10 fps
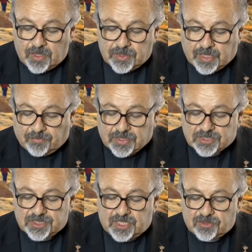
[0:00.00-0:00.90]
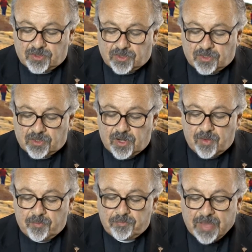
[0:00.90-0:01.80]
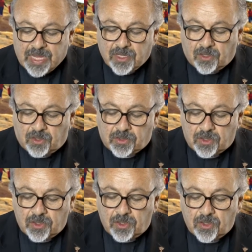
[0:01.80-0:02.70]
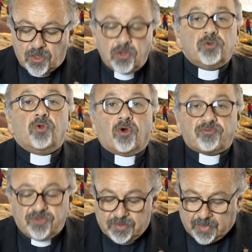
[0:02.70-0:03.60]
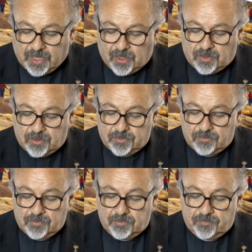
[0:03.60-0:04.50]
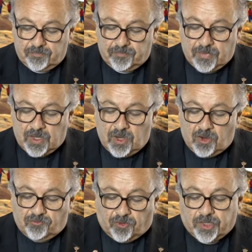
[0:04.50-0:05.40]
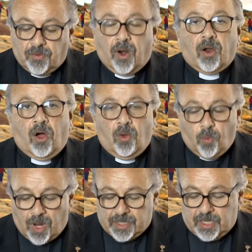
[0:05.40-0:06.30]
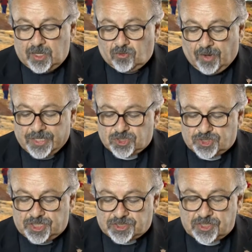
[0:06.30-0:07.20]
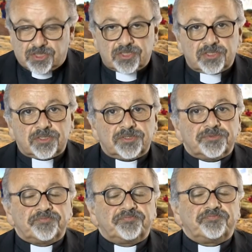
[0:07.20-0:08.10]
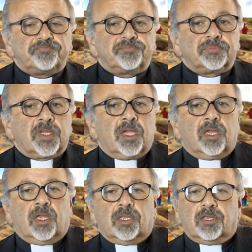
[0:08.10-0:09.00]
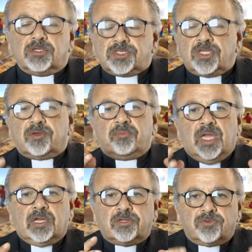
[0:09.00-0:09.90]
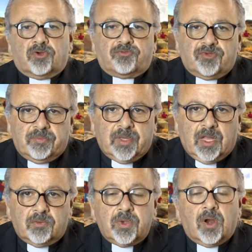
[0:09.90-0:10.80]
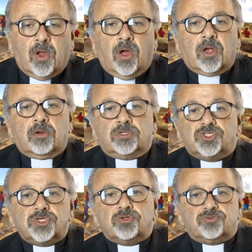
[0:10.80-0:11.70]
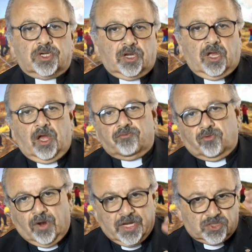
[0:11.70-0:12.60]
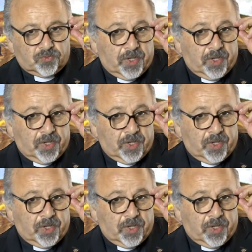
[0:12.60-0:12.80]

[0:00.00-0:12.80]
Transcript: There is neither male nor female. For you are all one in Christ Jesus. There is neither male nor female. We are all children of Christ.